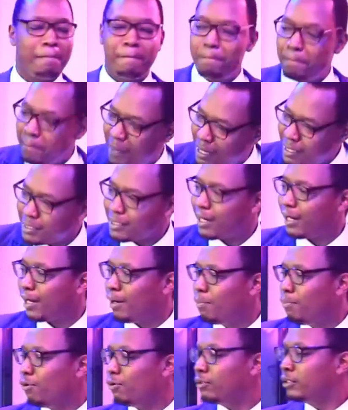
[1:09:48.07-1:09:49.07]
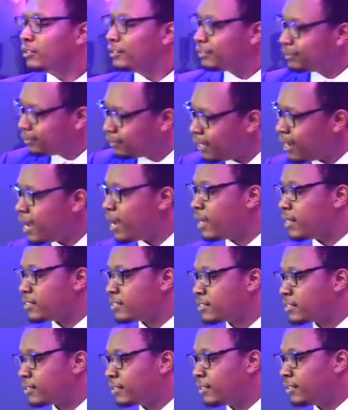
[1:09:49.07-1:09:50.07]
miserable
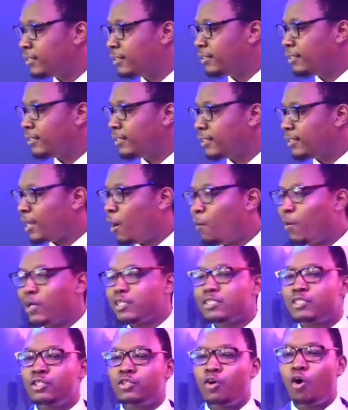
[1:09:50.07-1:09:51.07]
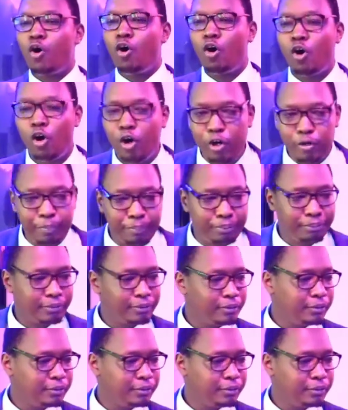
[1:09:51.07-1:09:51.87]
sinners. There was no hope,